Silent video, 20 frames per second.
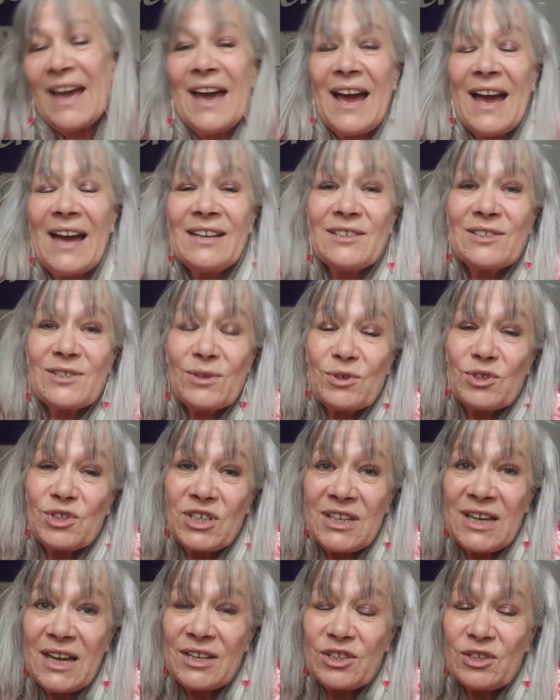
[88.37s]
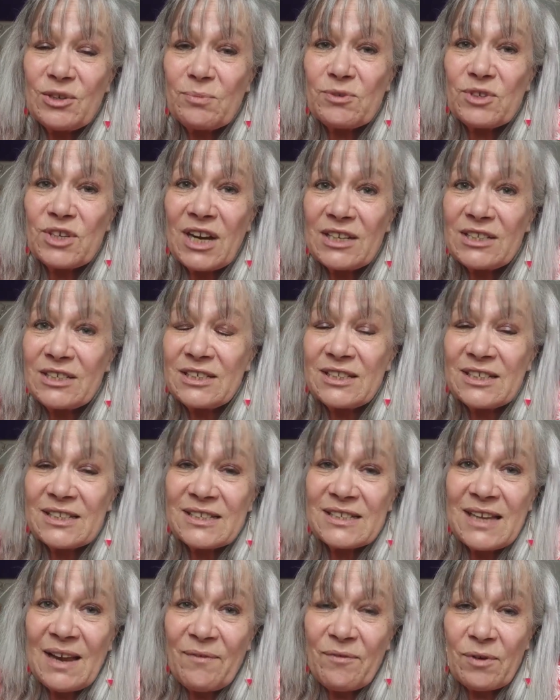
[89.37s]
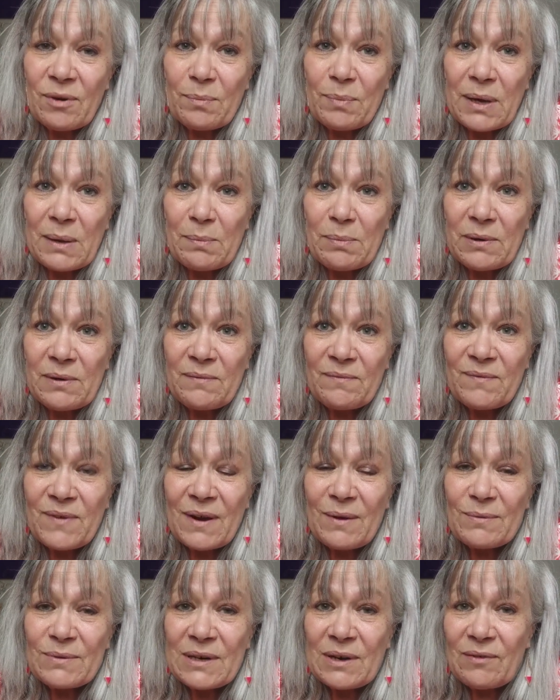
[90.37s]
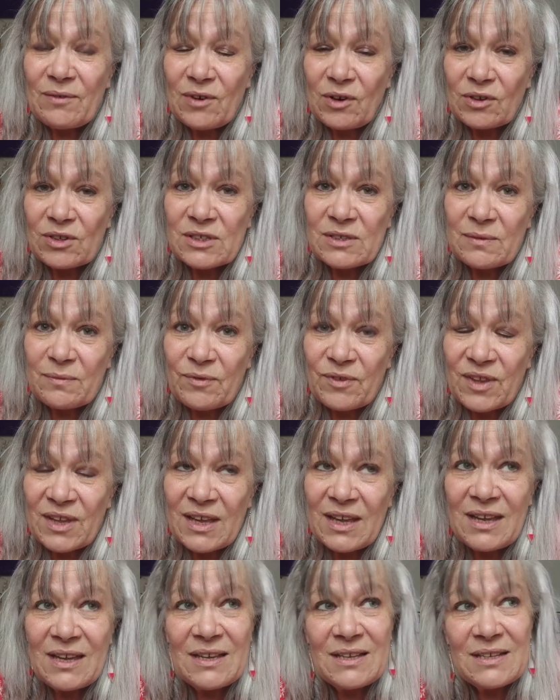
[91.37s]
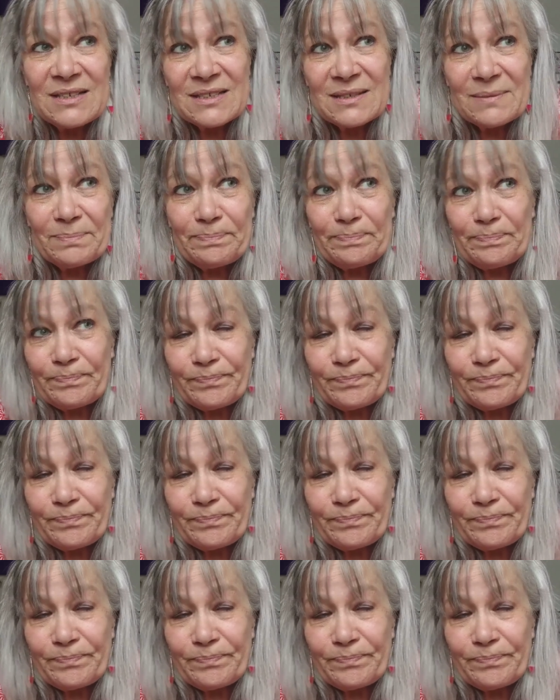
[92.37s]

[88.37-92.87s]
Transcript: and so she ended up chatting to several people and found out lots of things